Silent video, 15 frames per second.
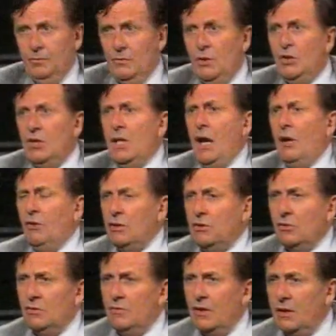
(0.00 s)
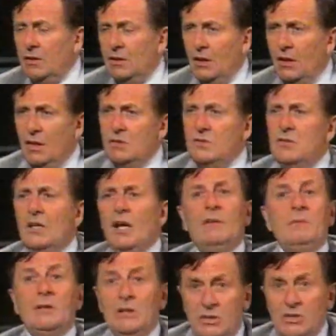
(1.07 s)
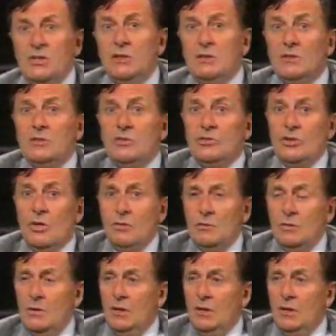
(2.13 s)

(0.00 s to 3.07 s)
in the character of Edna, I said, I've been listening to this show,